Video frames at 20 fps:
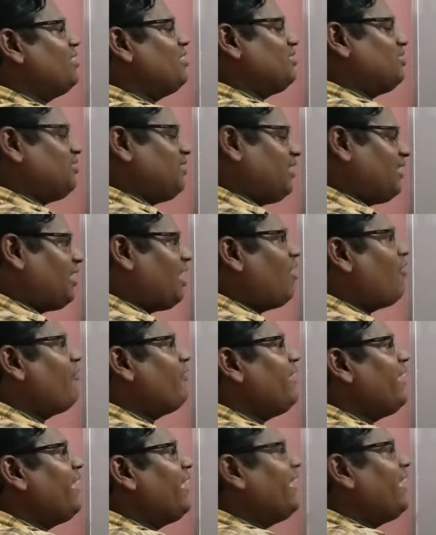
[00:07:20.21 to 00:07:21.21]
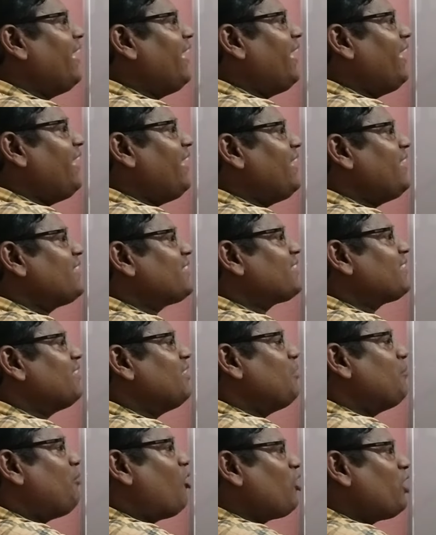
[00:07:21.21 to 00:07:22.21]
So the ground, it is
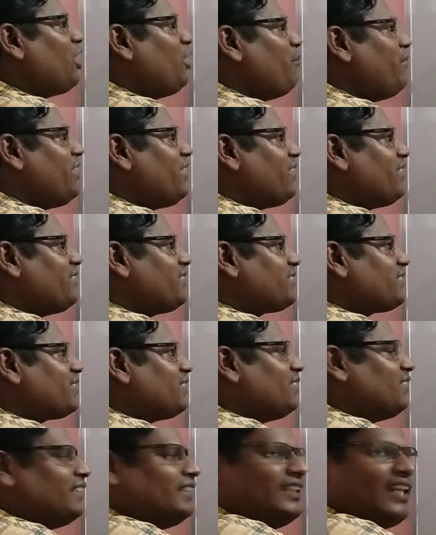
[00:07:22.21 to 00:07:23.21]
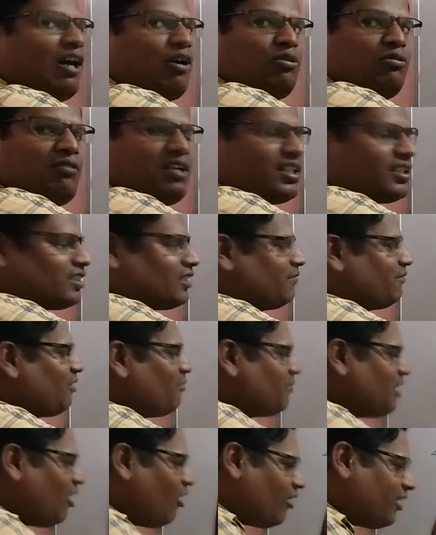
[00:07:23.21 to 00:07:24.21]
40 meters downwards
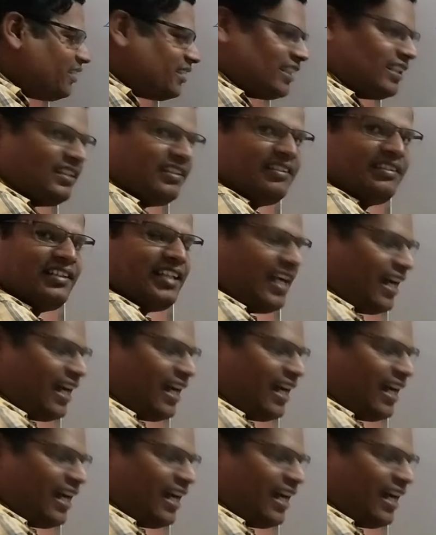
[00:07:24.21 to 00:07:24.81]
from the origin,